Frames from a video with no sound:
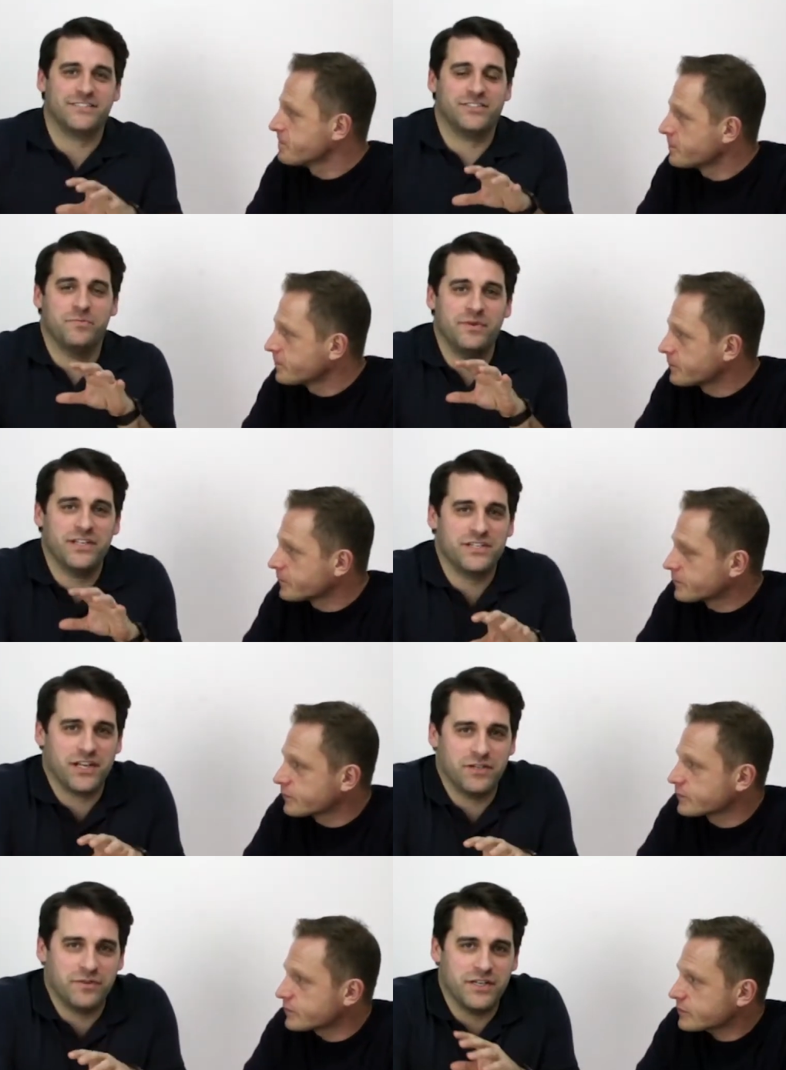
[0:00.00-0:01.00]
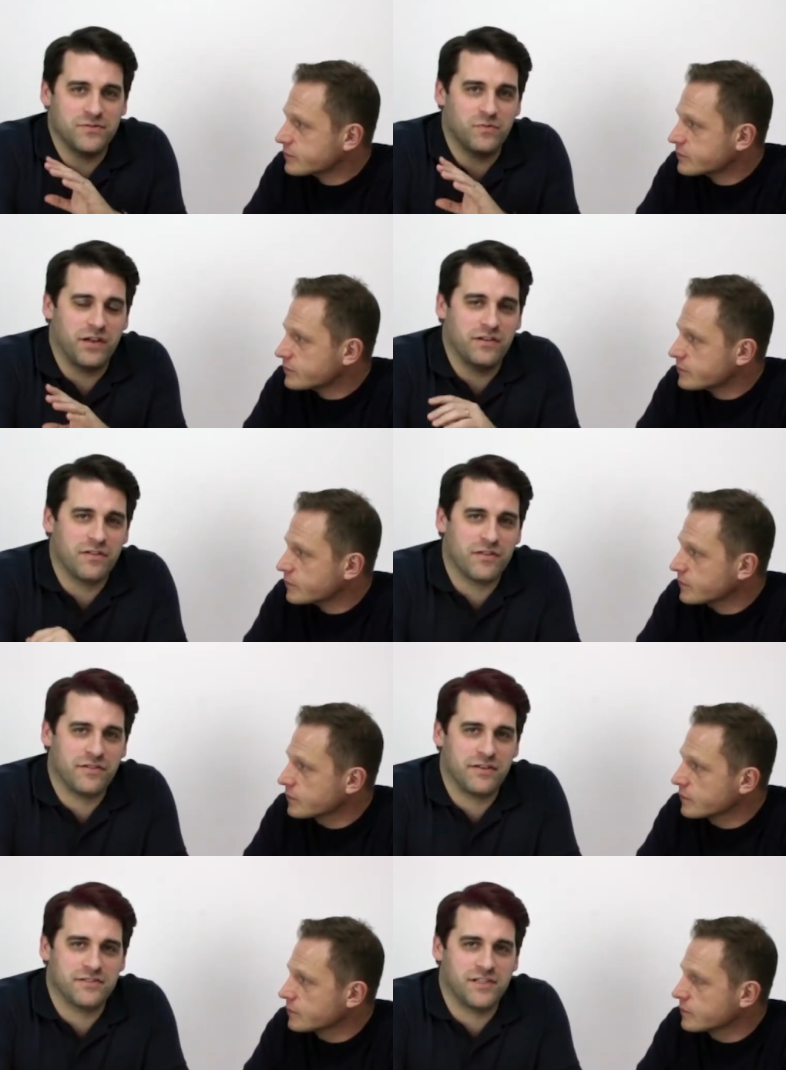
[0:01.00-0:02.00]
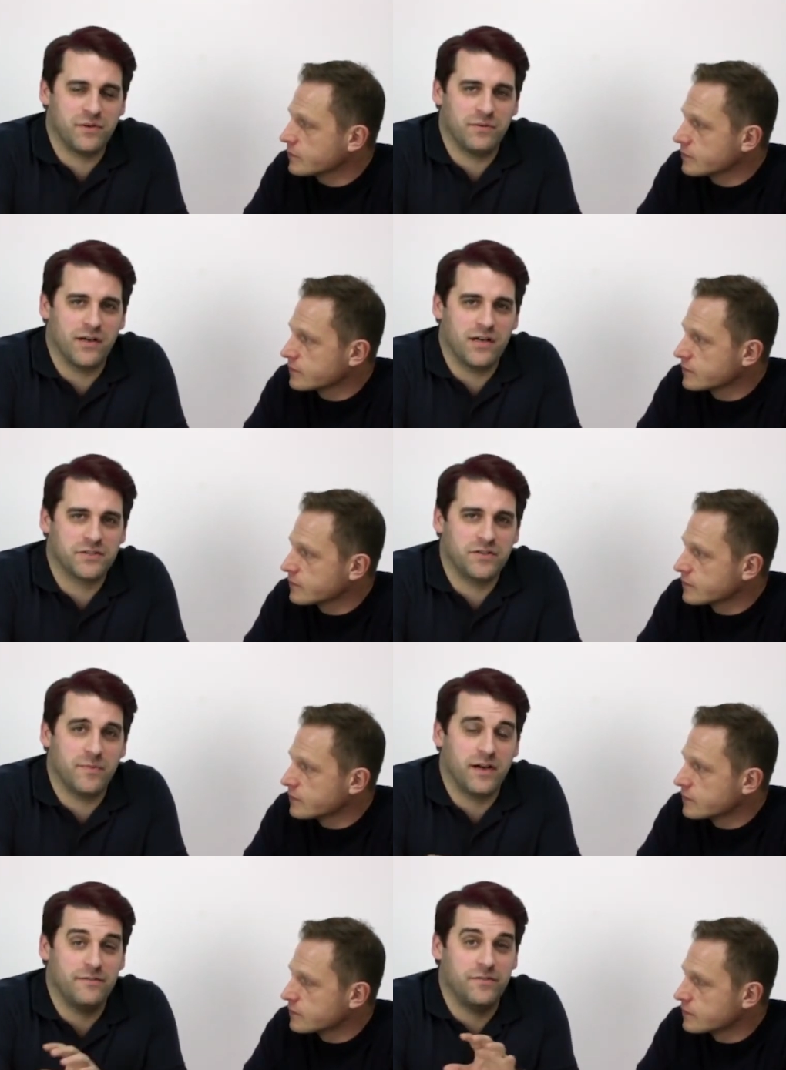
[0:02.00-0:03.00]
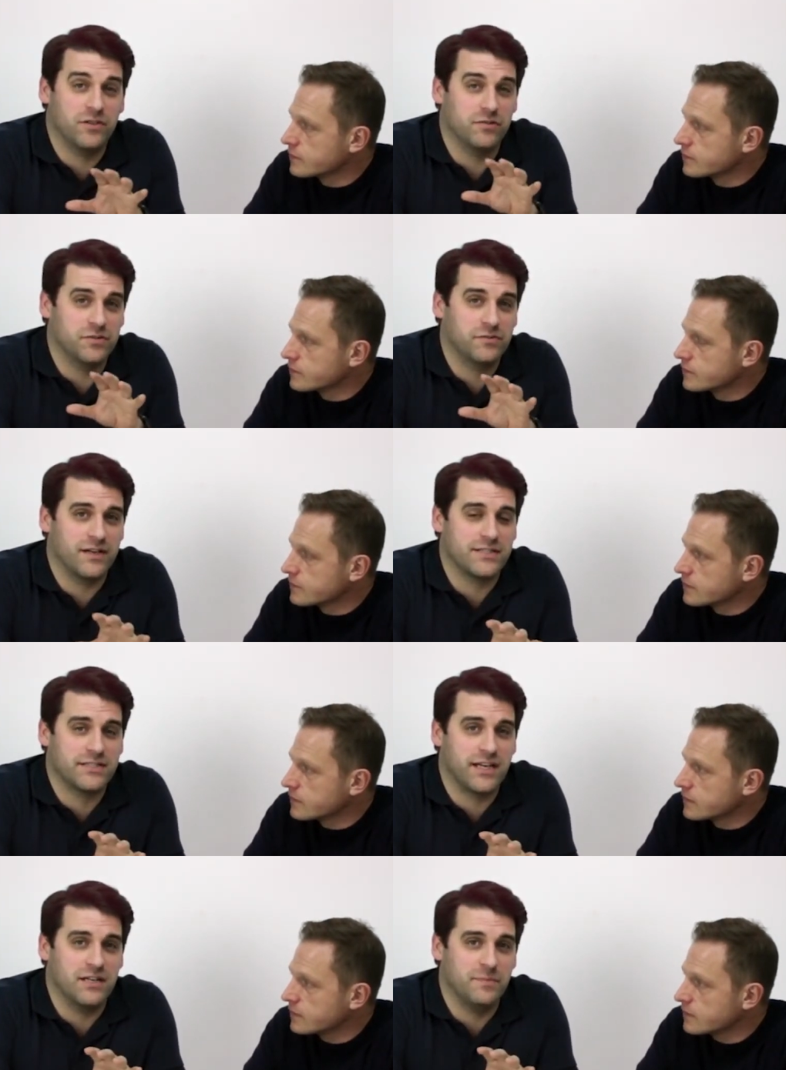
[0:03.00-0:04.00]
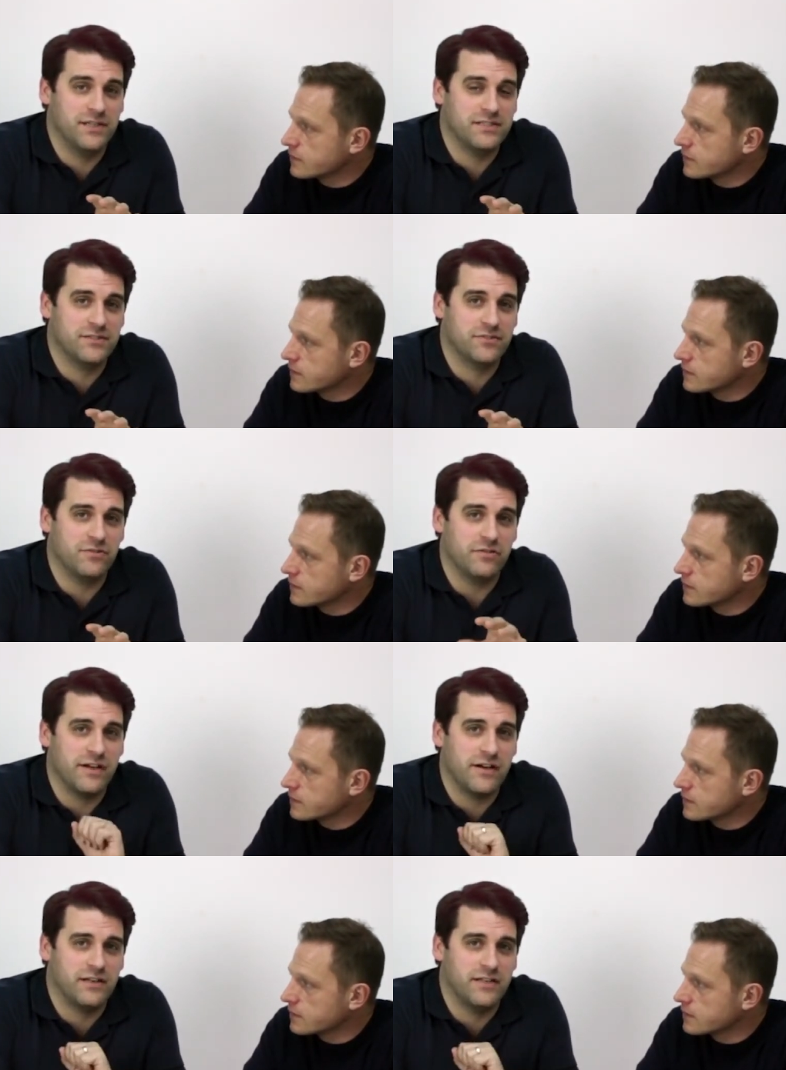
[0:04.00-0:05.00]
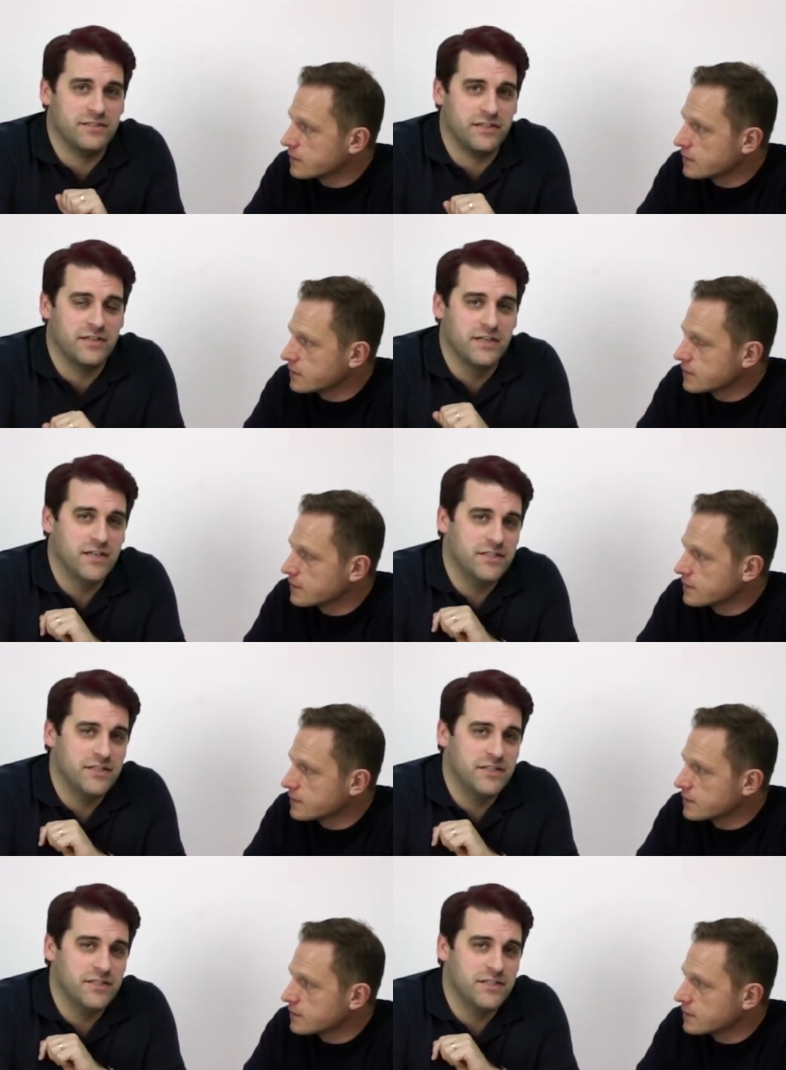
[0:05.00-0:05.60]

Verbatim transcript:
Speaker 1: yes, so media channel is one of the things that we will ask you about if you go onto our scalability score calculator.